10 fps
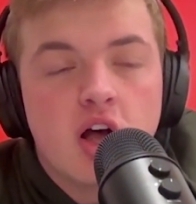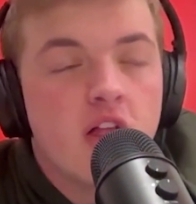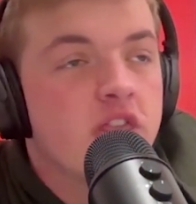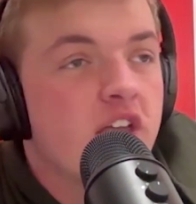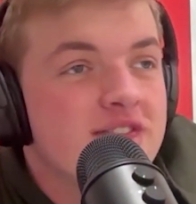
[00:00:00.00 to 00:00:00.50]

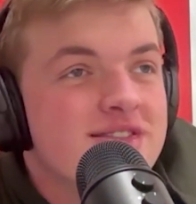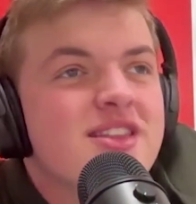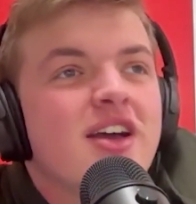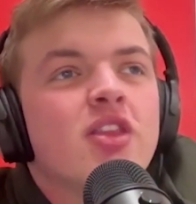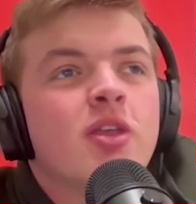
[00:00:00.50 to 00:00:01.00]

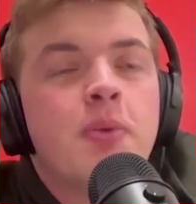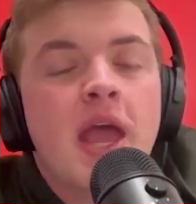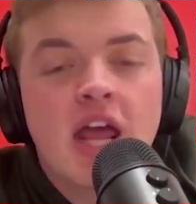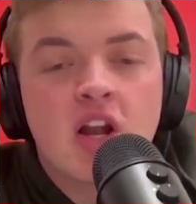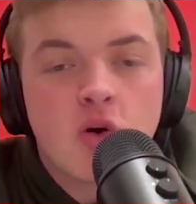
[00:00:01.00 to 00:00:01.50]
the
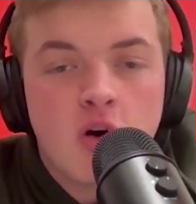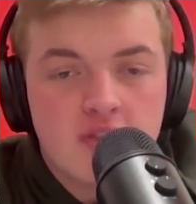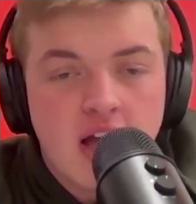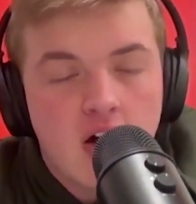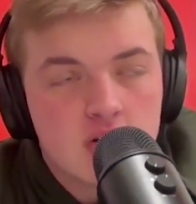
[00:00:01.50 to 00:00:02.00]
pinnacle
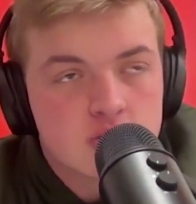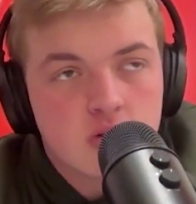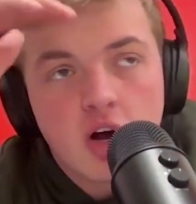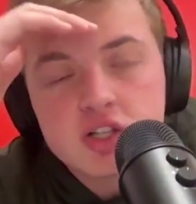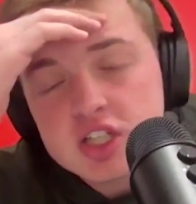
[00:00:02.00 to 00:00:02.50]
of college lacrosse,